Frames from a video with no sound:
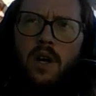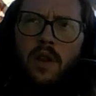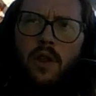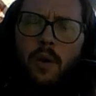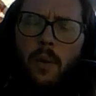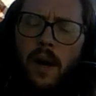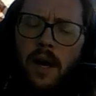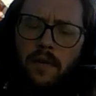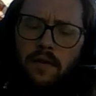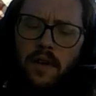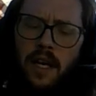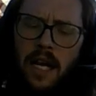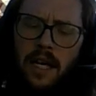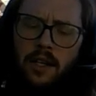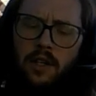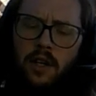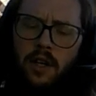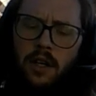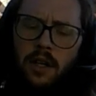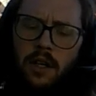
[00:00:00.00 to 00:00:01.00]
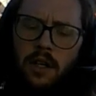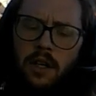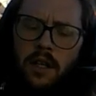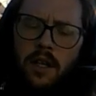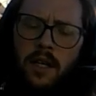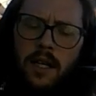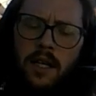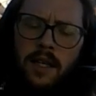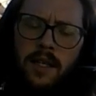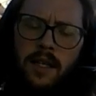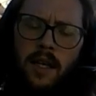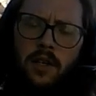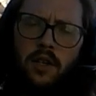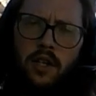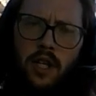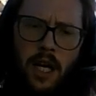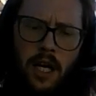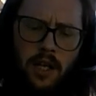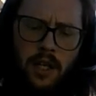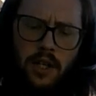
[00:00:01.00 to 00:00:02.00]
The way of nature is
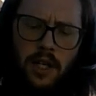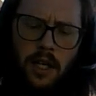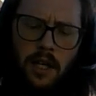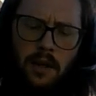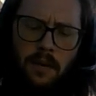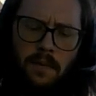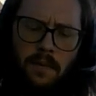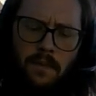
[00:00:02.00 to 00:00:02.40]
unchanging.